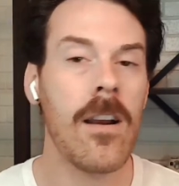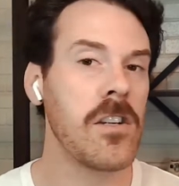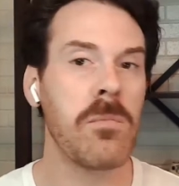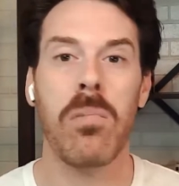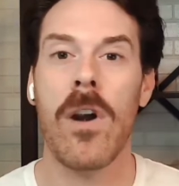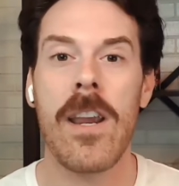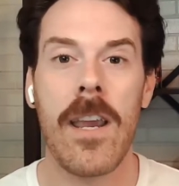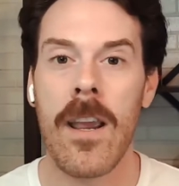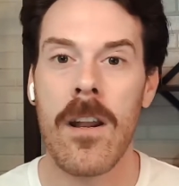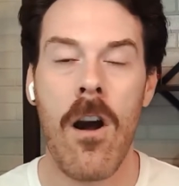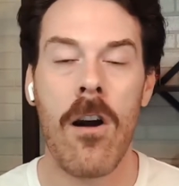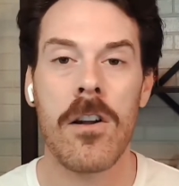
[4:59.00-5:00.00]
Because mm-hmm. breaking
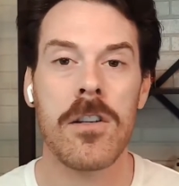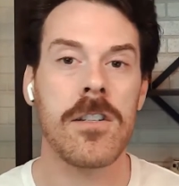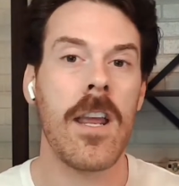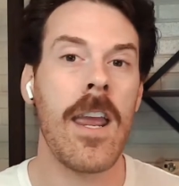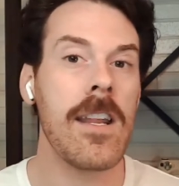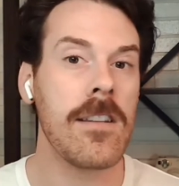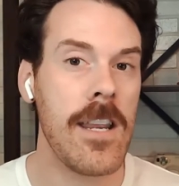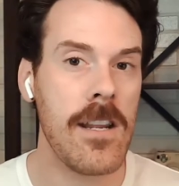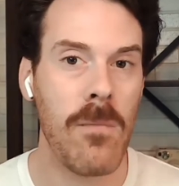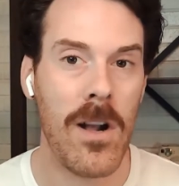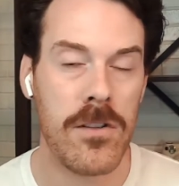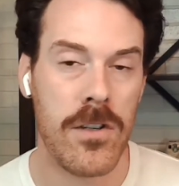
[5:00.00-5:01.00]
an artist
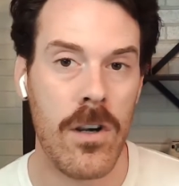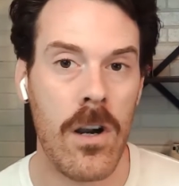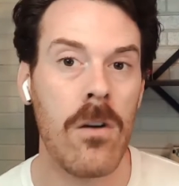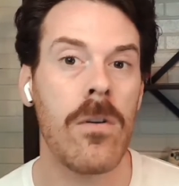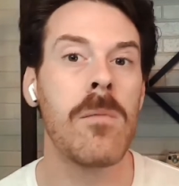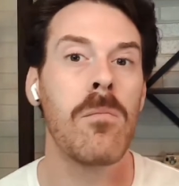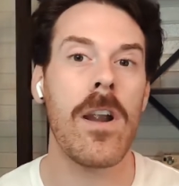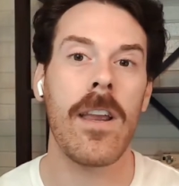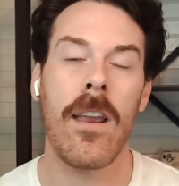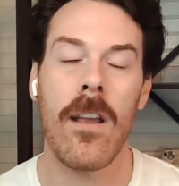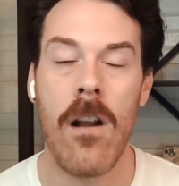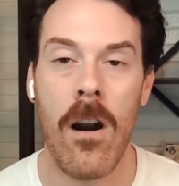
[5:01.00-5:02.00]
eighteen months ago and
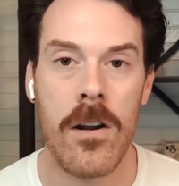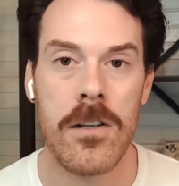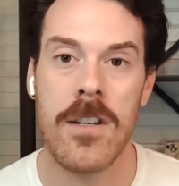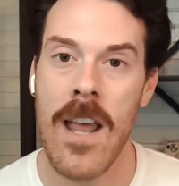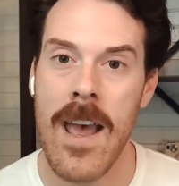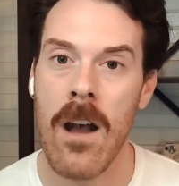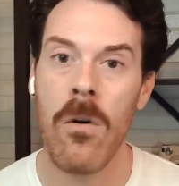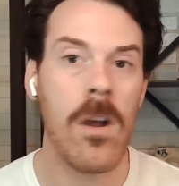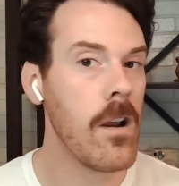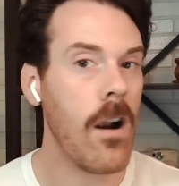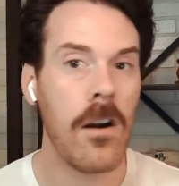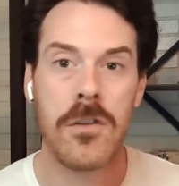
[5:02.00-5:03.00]
breaking an artist now
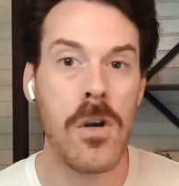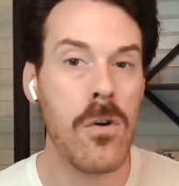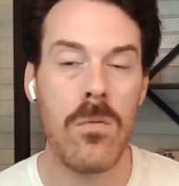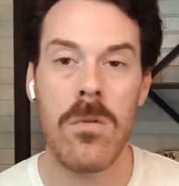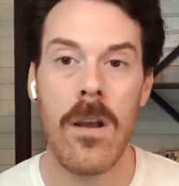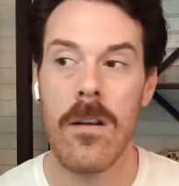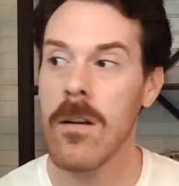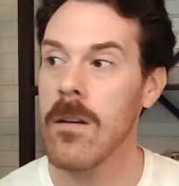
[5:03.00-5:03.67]
are two